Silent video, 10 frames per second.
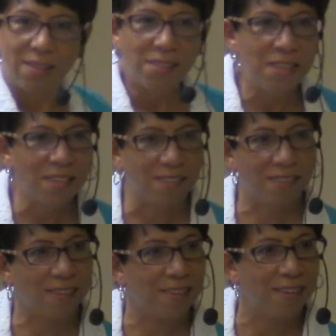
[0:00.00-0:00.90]

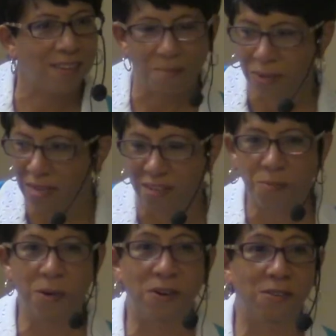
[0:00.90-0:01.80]
This can be an
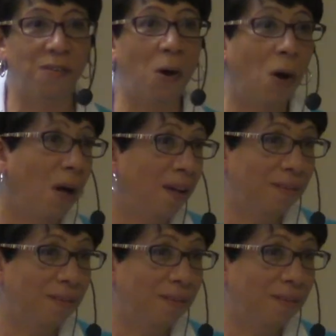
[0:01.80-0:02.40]
experience of awe.